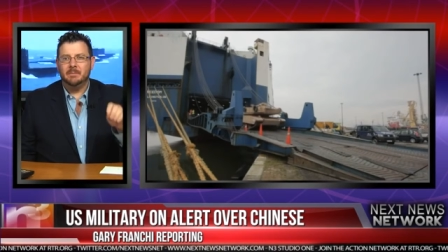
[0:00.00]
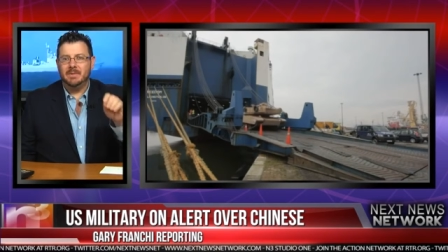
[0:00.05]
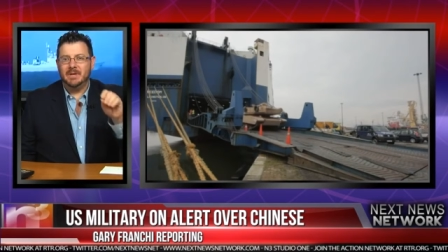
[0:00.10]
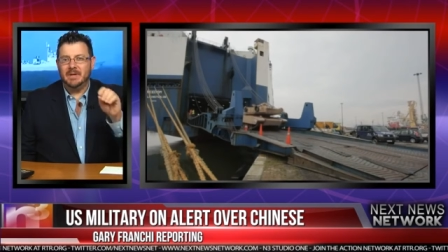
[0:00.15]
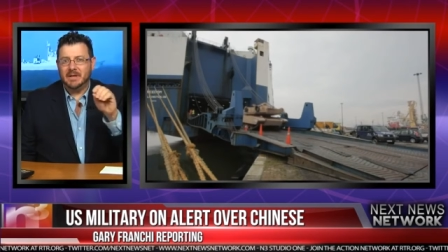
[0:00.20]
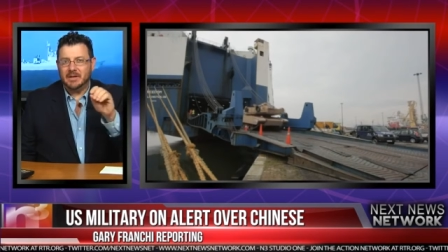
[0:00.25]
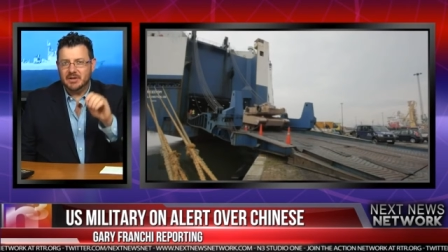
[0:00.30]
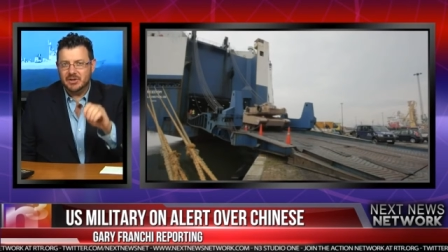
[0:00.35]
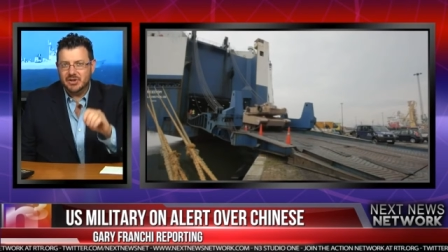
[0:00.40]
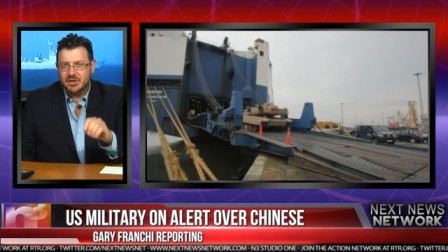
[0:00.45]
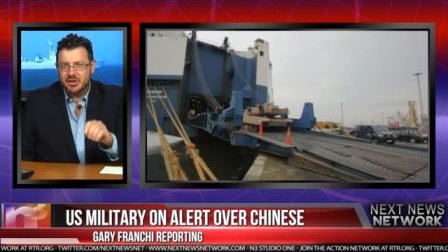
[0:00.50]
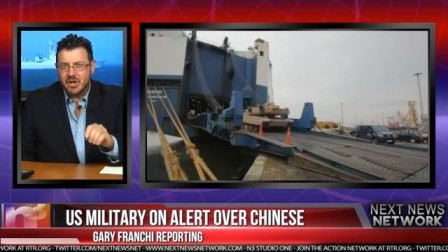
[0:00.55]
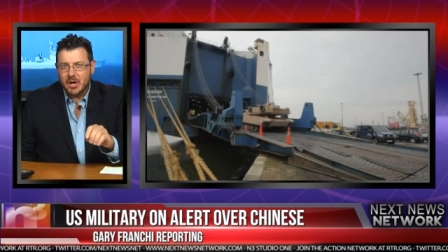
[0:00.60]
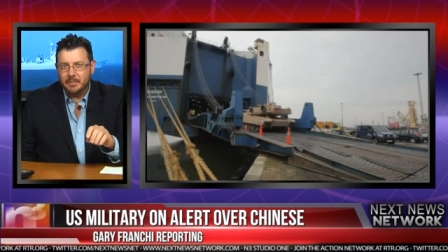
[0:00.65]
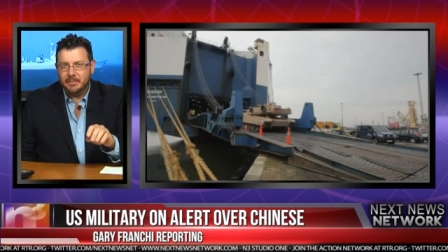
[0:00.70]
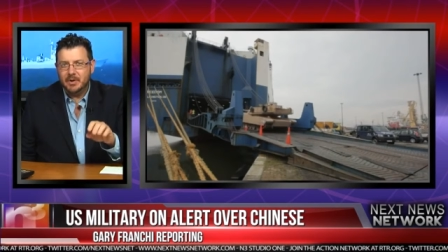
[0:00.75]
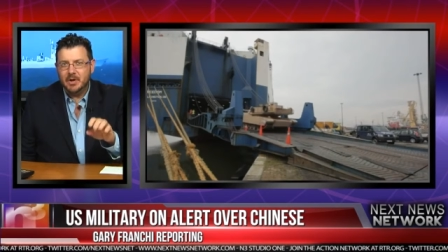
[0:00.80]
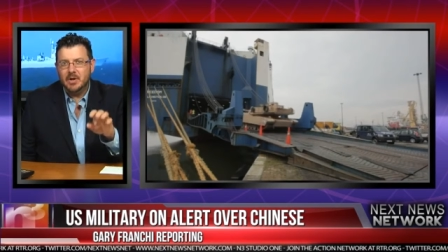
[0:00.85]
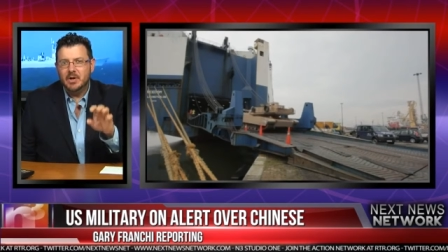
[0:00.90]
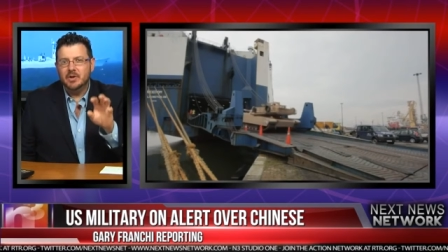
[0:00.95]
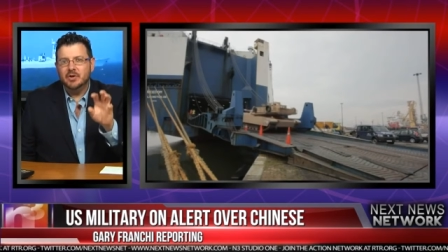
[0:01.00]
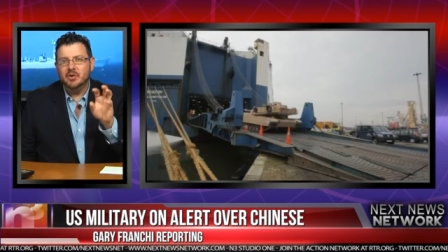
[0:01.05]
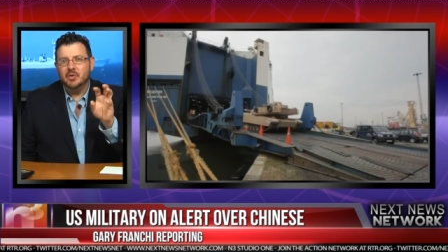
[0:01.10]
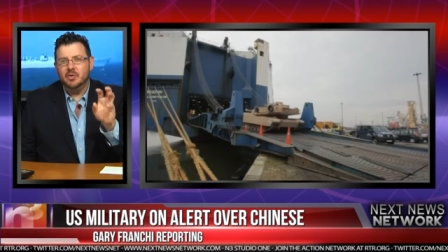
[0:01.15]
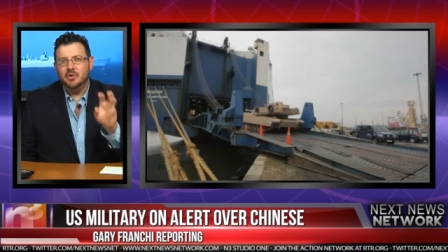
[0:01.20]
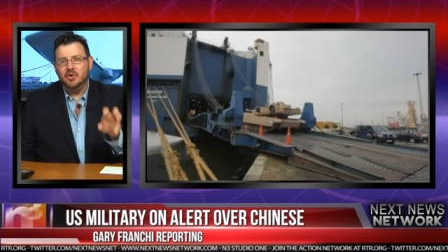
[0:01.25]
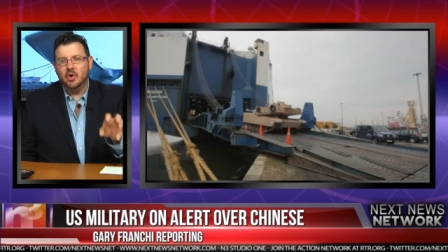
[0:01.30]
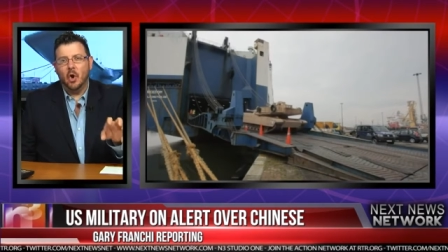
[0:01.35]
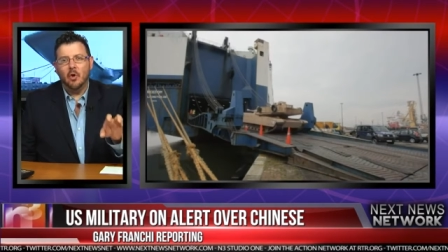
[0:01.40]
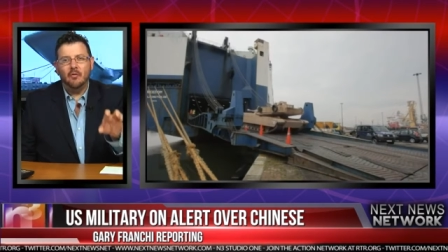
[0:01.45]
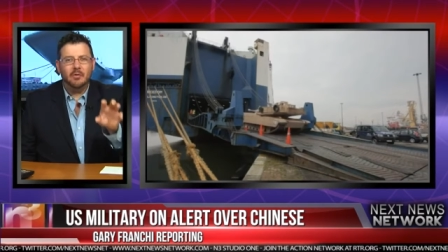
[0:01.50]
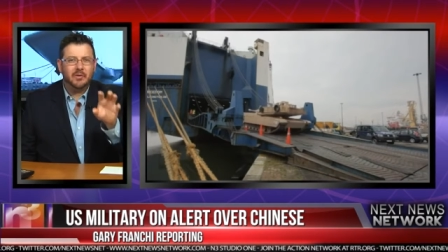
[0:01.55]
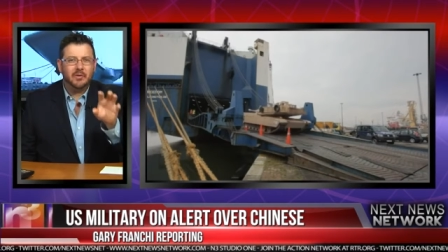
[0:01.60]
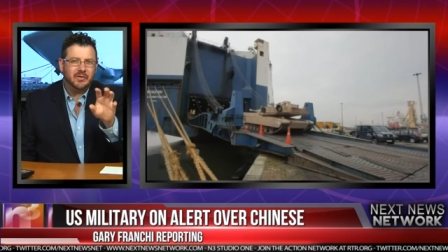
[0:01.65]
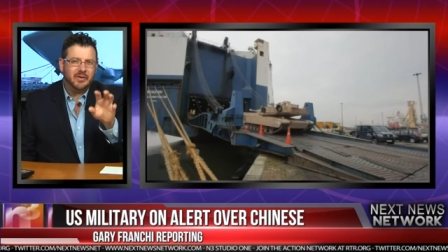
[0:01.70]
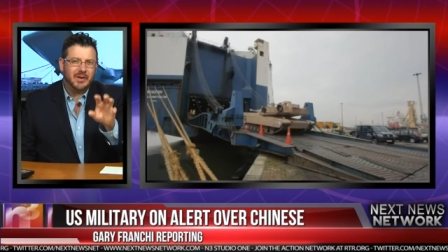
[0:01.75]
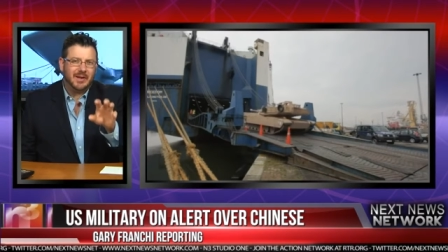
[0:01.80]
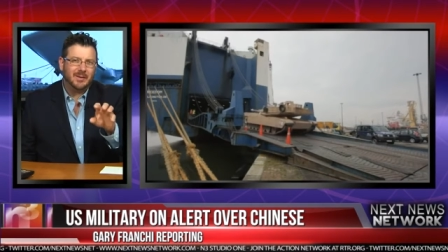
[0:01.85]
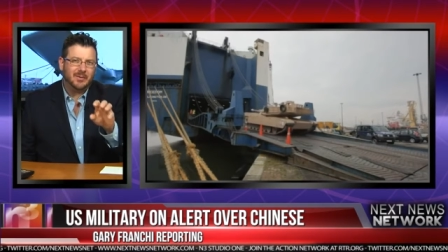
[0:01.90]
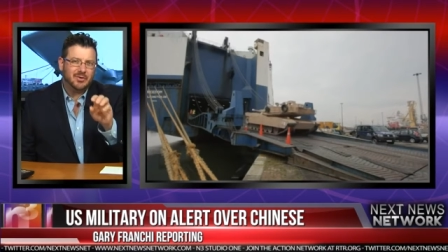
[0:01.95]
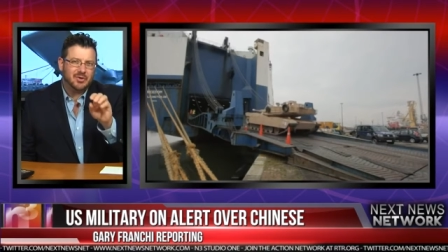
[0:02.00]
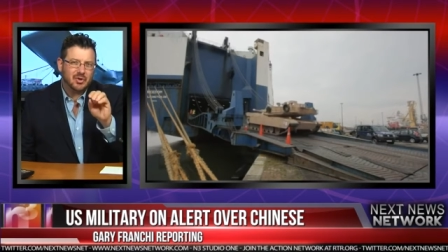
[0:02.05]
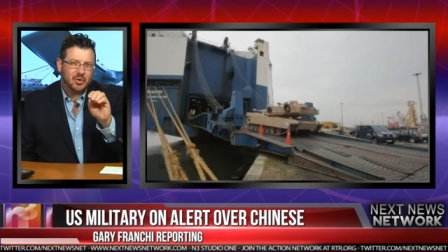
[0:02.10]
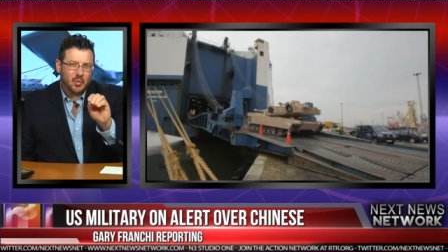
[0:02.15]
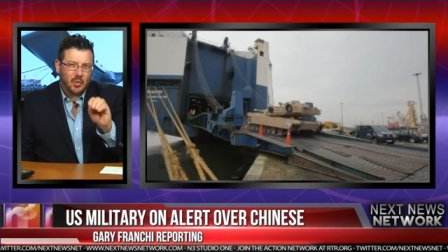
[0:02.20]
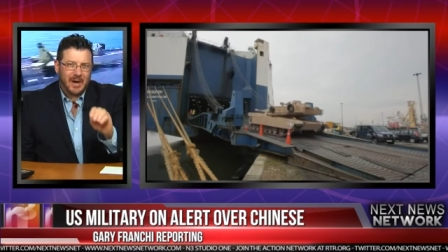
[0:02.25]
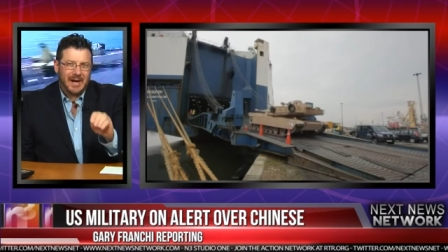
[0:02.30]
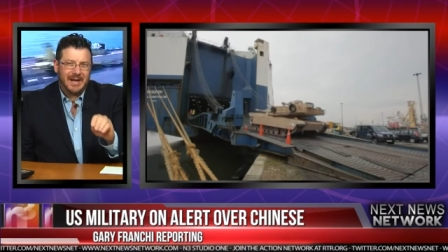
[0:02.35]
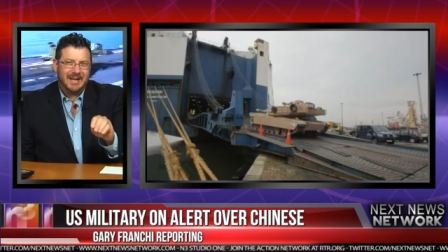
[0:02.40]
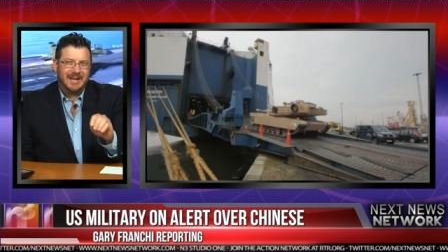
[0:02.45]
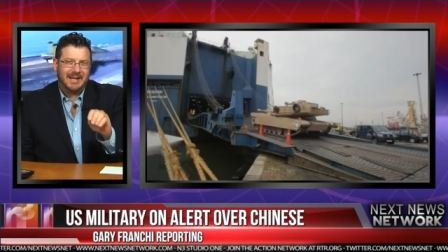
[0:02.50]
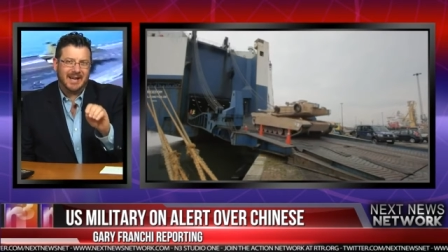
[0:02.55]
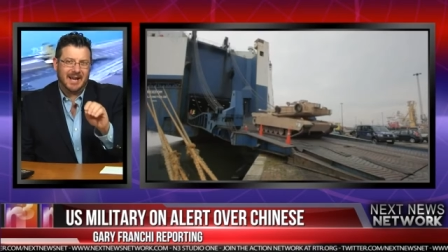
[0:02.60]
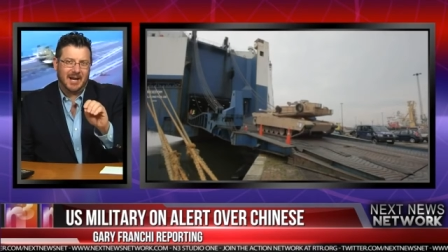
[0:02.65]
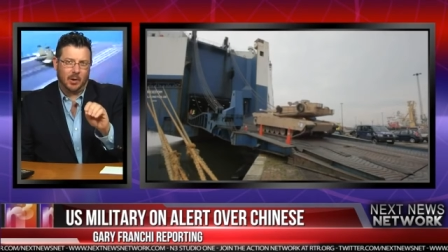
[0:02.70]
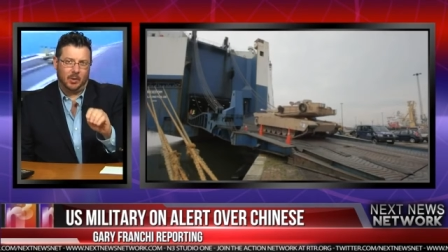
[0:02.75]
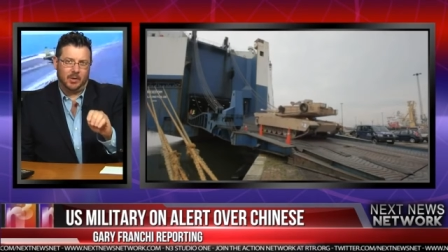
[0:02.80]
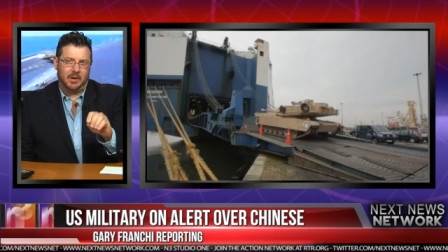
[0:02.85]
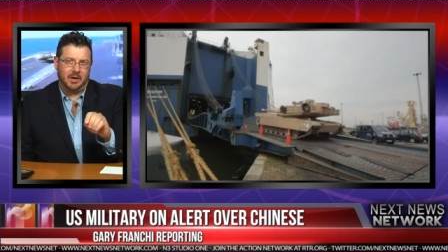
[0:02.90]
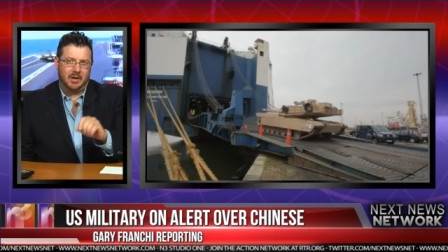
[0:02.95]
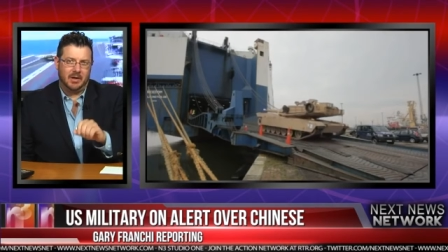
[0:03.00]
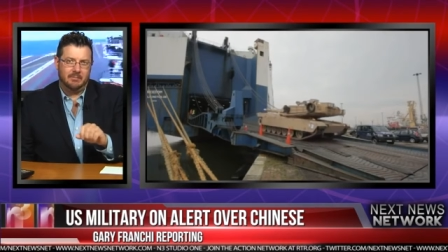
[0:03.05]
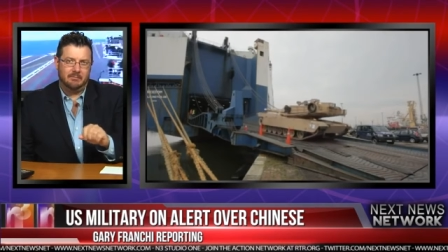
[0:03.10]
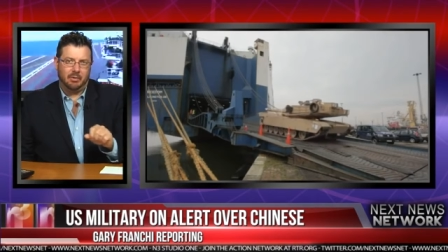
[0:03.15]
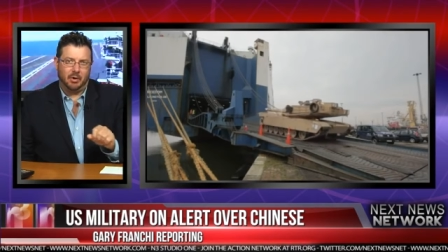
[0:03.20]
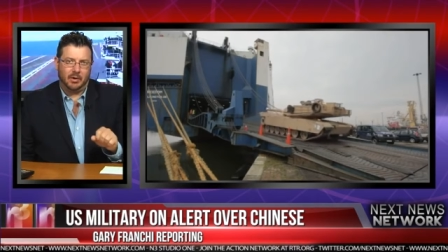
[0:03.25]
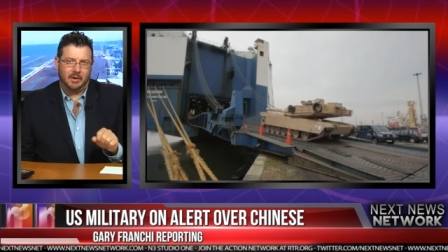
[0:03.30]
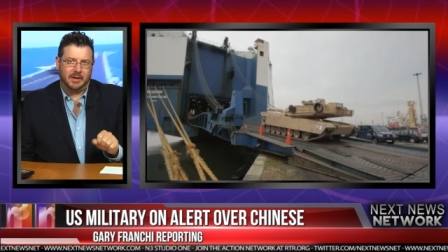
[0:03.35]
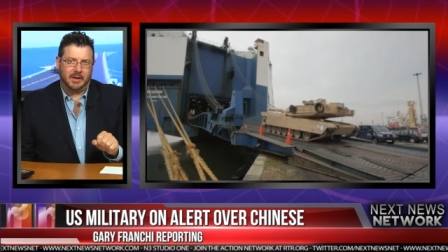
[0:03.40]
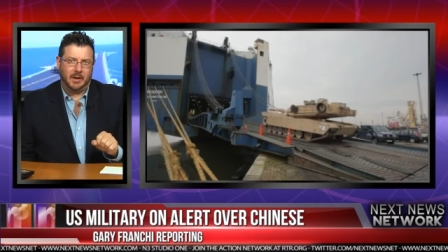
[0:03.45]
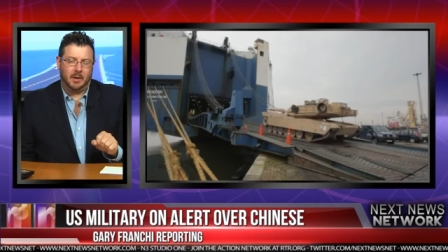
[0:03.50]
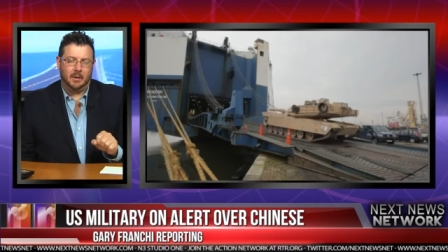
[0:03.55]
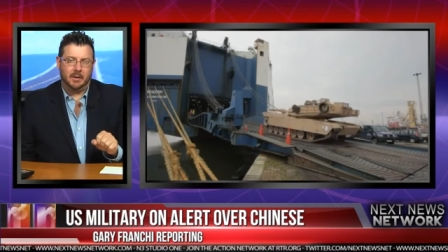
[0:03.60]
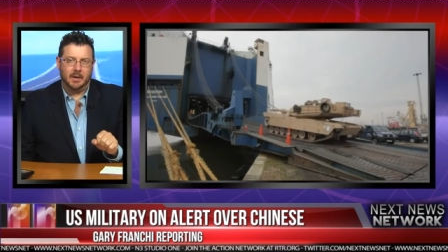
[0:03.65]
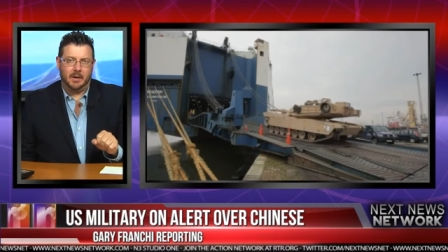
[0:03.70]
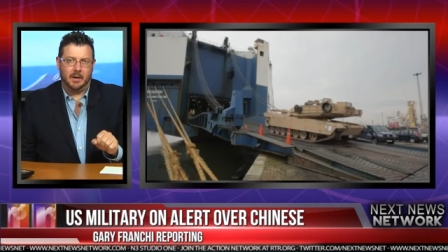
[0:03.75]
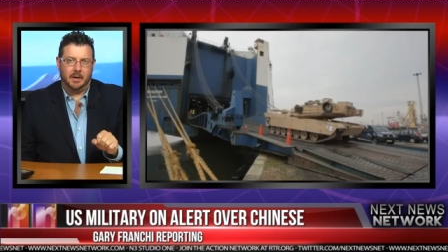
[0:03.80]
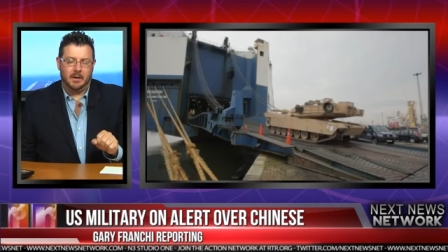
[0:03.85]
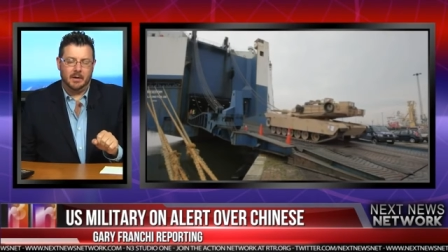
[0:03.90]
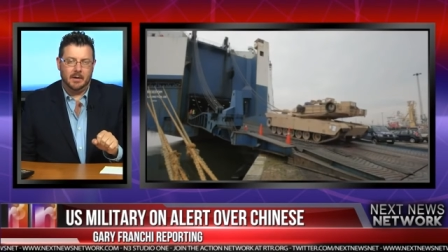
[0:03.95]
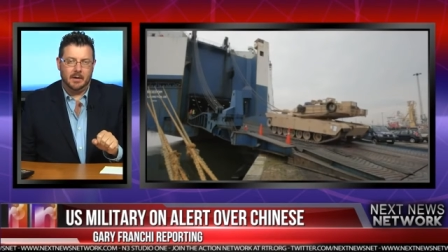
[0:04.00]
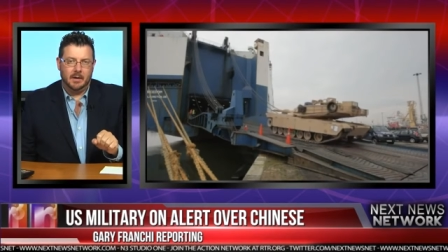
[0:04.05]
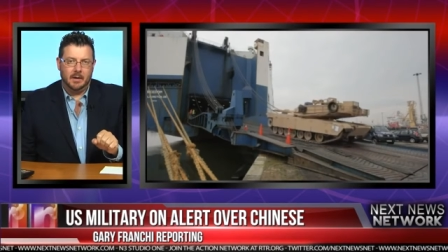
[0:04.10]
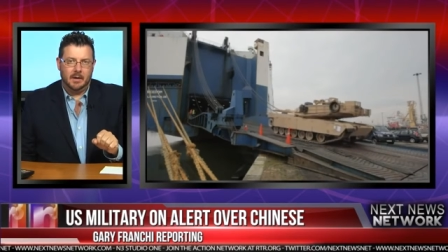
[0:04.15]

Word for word: being shipped to Novoselo training area in Bulgaria.